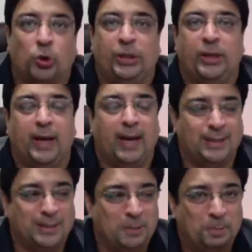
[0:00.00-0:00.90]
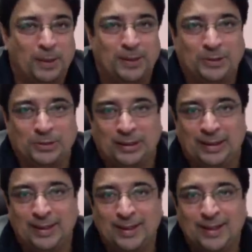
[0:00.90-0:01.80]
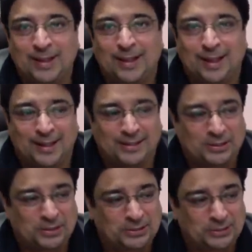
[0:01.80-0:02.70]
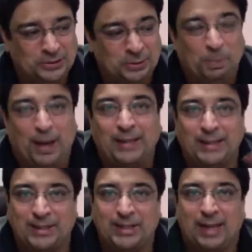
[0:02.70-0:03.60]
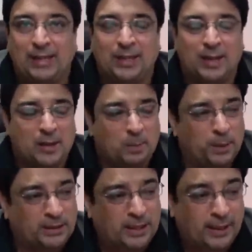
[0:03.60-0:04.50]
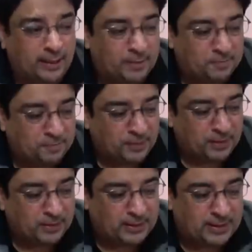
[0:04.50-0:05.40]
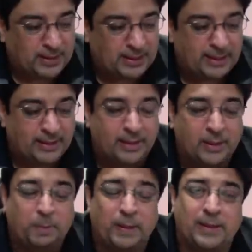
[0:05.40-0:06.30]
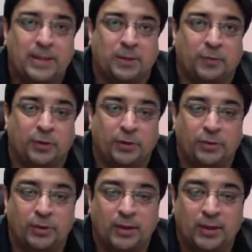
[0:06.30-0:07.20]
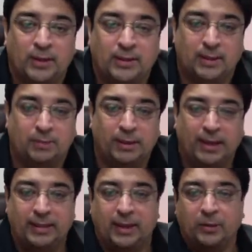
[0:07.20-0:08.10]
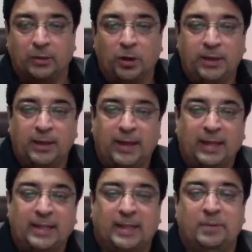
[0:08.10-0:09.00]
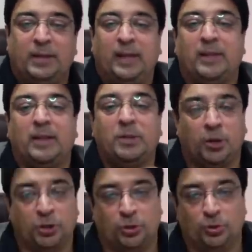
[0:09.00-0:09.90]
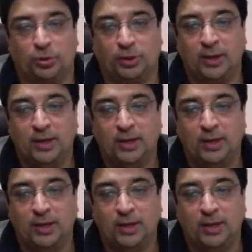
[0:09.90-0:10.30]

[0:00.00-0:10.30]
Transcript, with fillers: good as compared to the brightest days. But then this is internet business for you. Some days are good and some days are not so good.